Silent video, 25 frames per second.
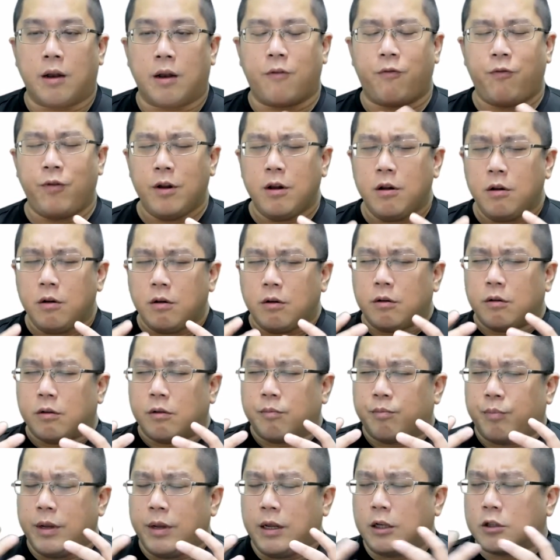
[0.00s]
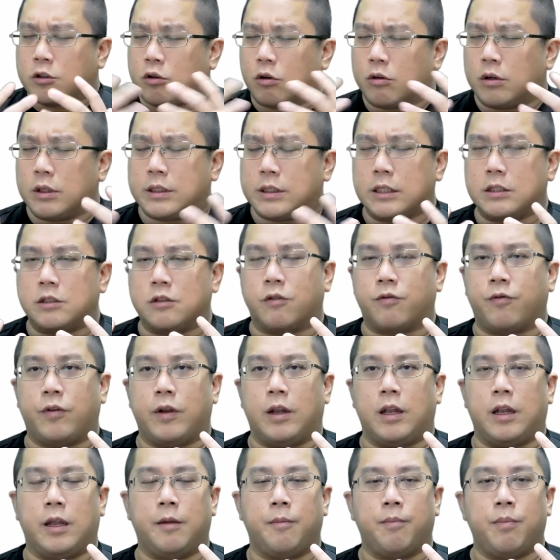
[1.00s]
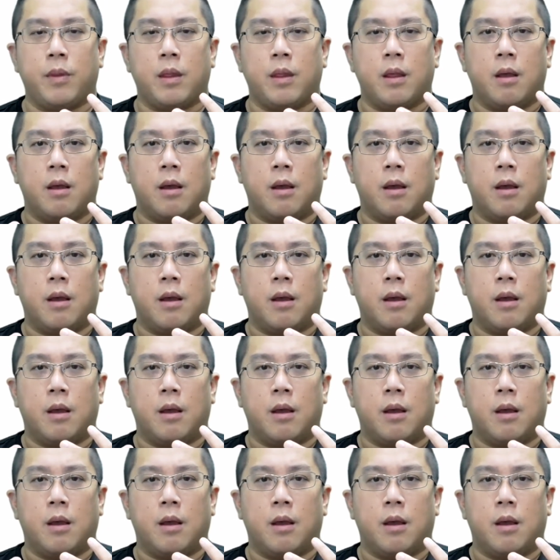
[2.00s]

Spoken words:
They feel bring a stronger sense of feeling